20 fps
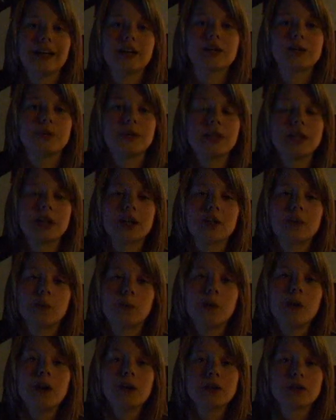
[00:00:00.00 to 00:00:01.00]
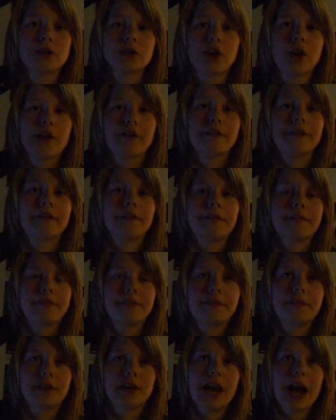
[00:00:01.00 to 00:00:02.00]
next week and watch.
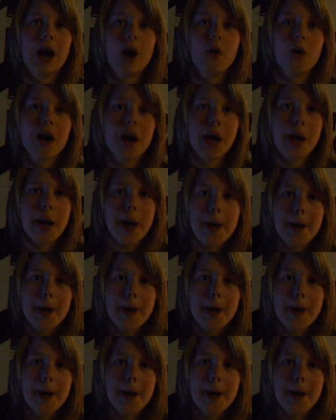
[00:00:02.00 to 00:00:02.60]
For now,